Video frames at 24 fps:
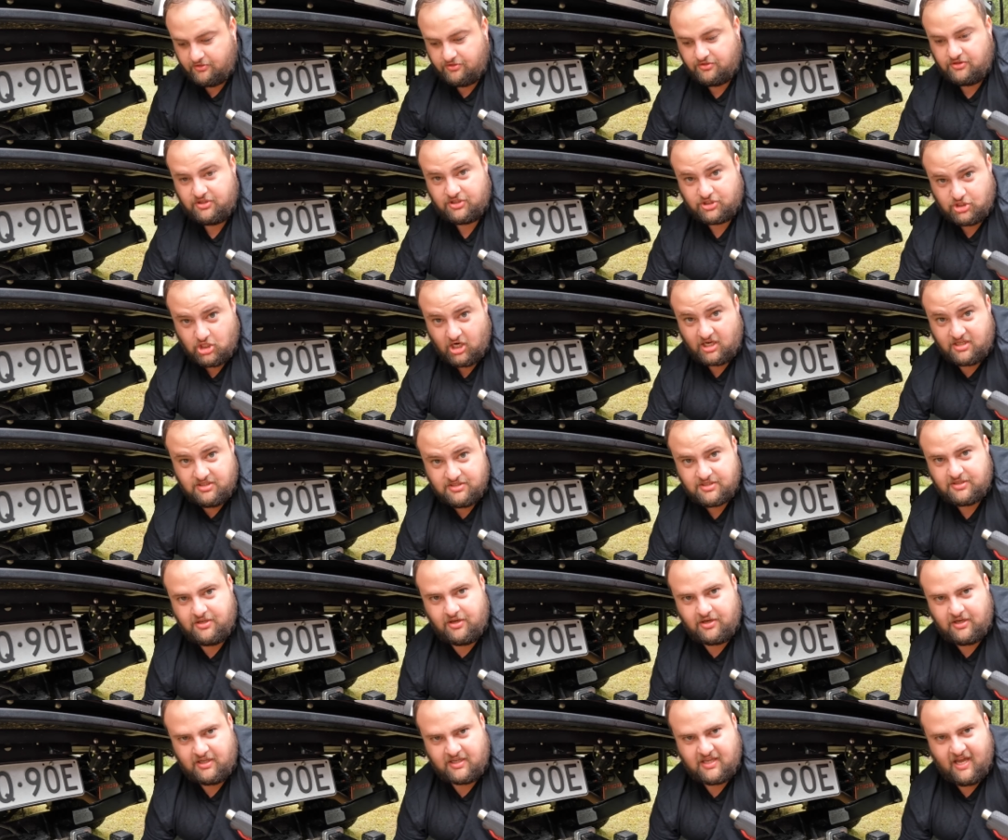the chains are
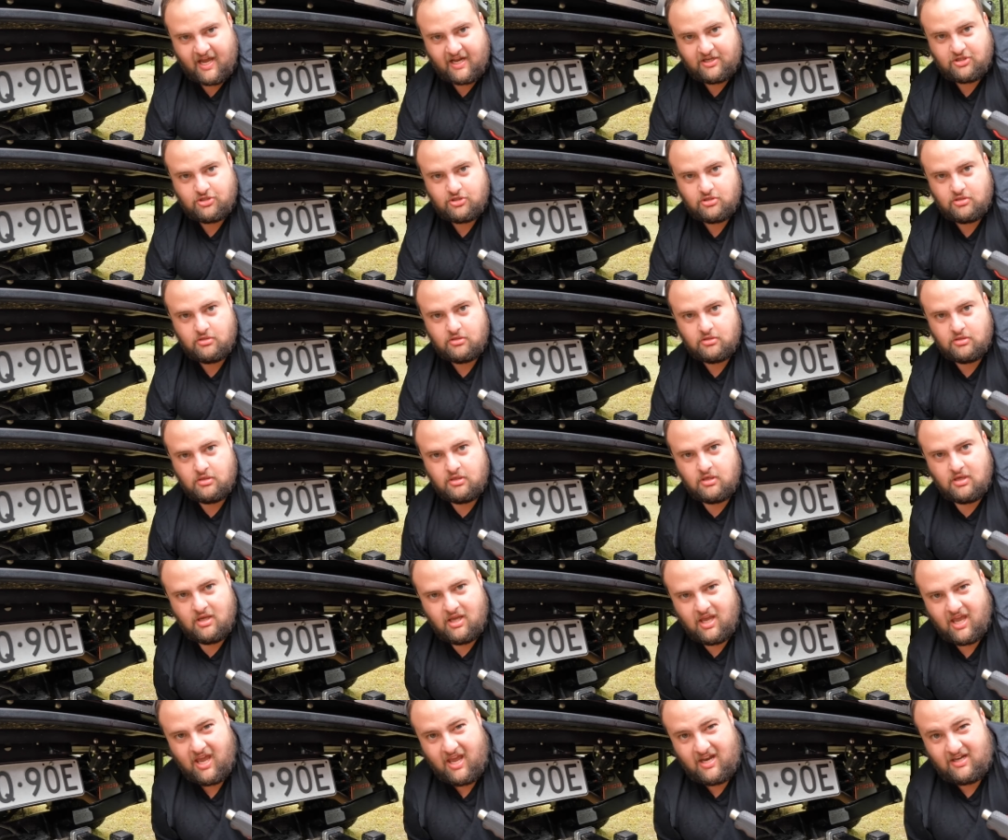going to catch it
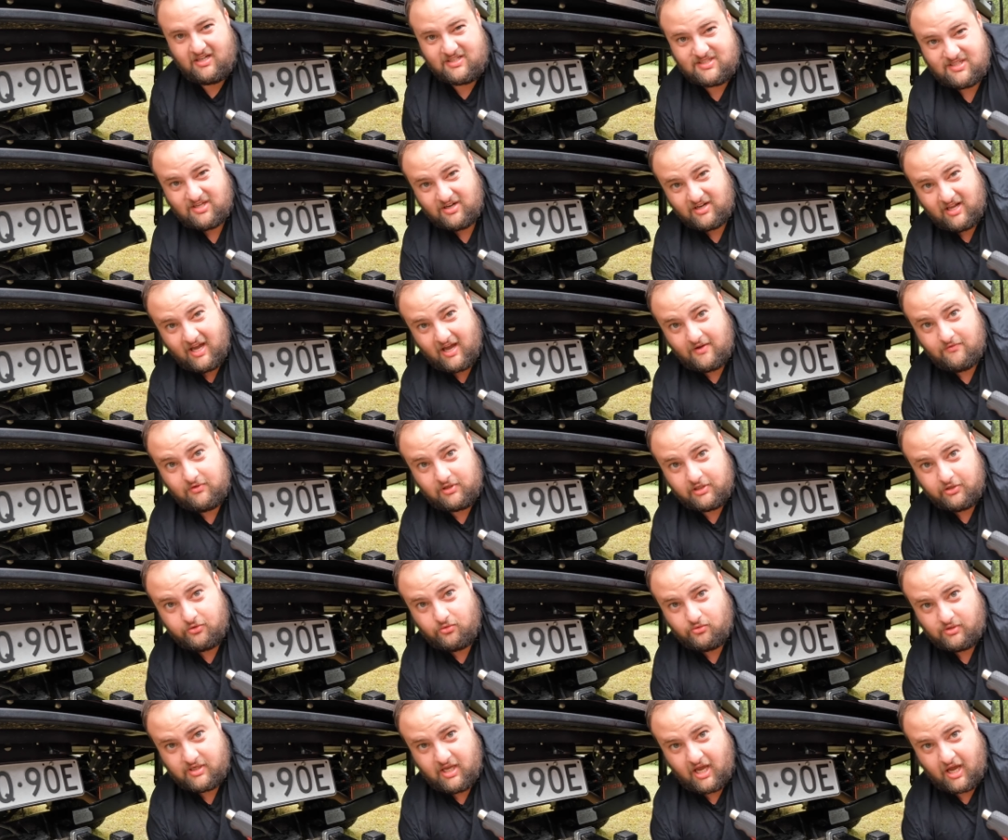and it's going to have a
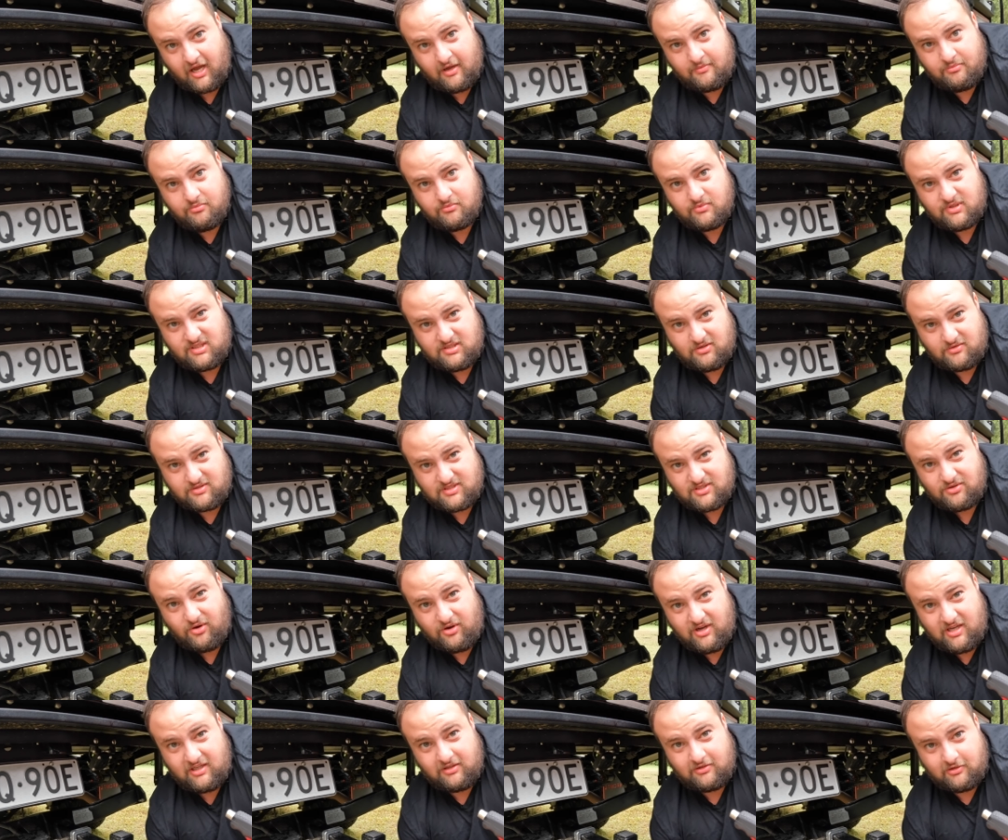little gap so it's
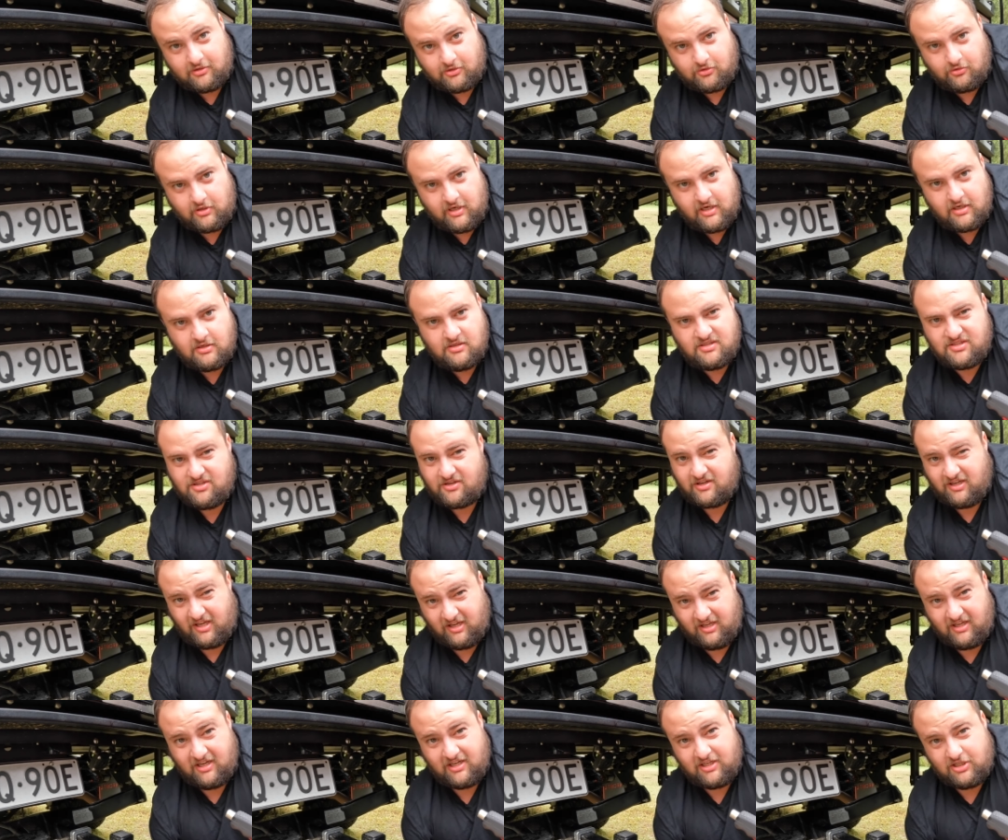not hitting the ground so you
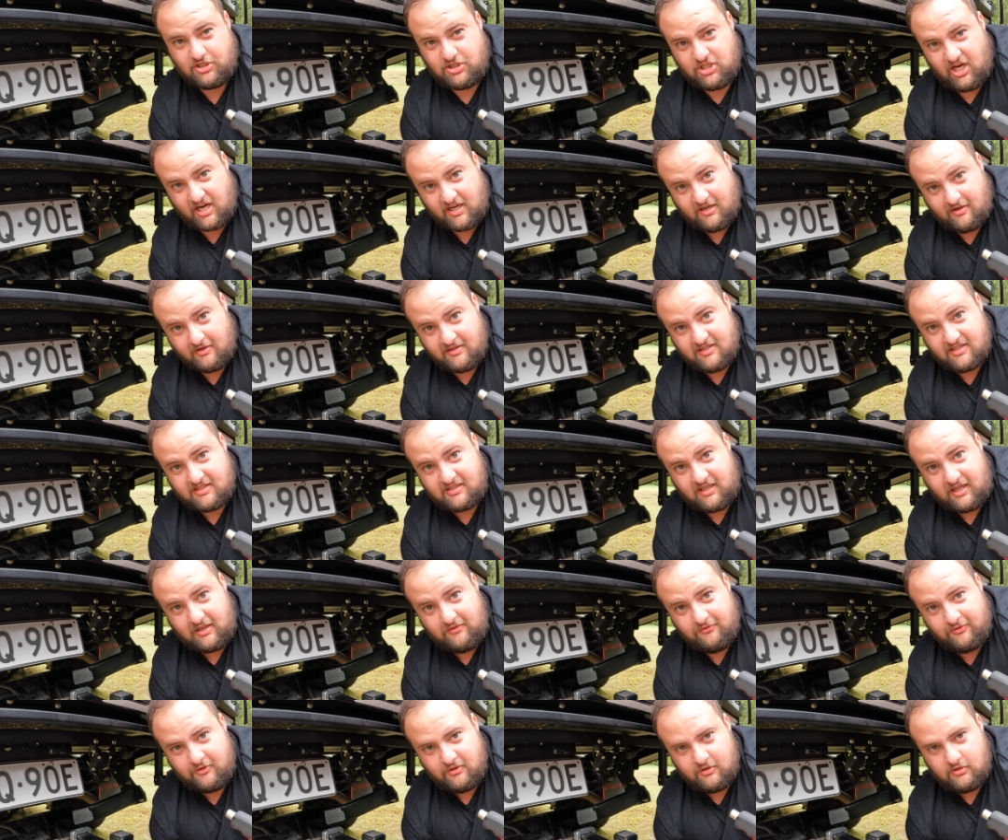can get a jack
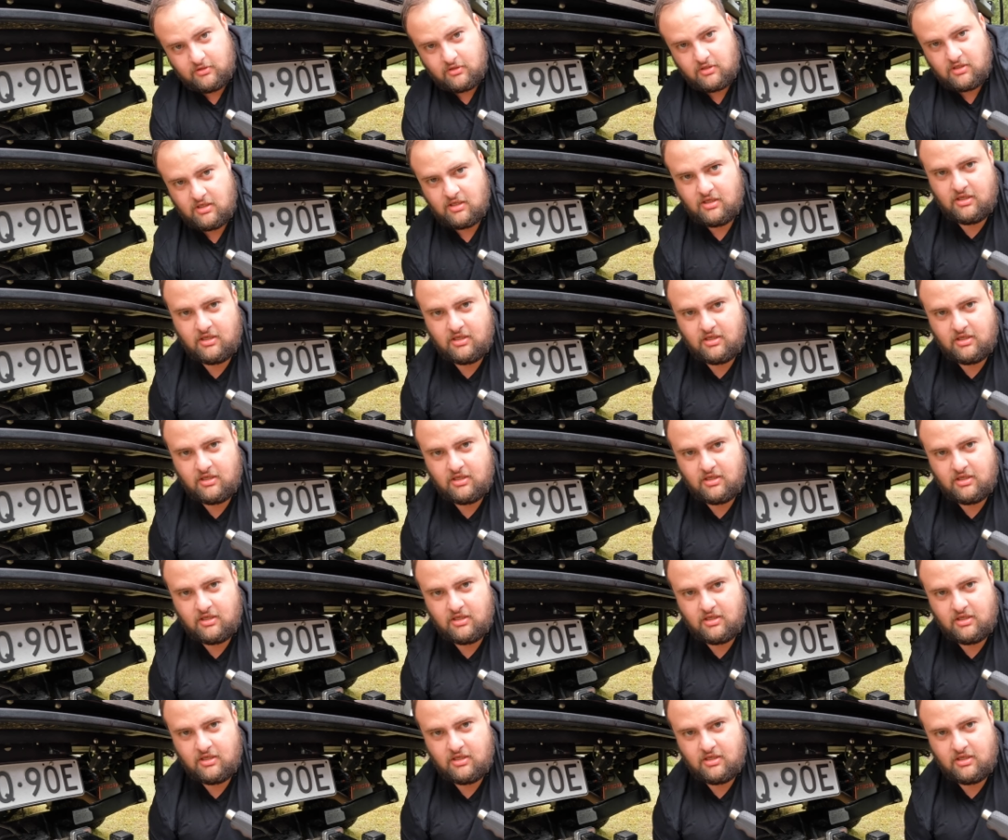underneath it